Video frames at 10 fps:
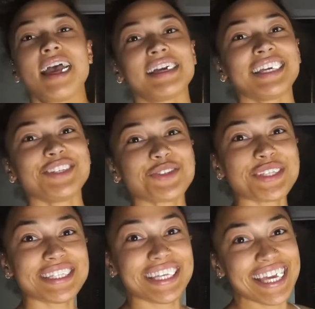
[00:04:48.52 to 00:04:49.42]
and you'll
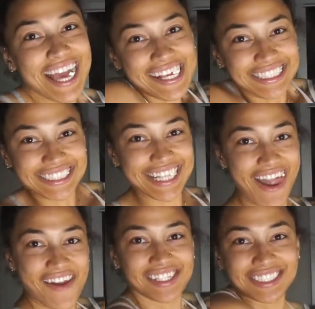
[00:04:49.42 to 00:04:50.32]
see
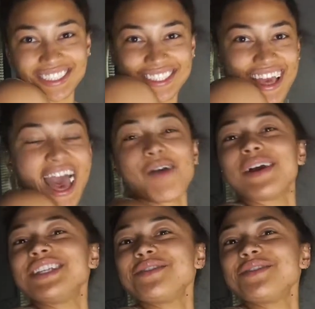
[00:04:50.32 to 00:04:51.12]
how I do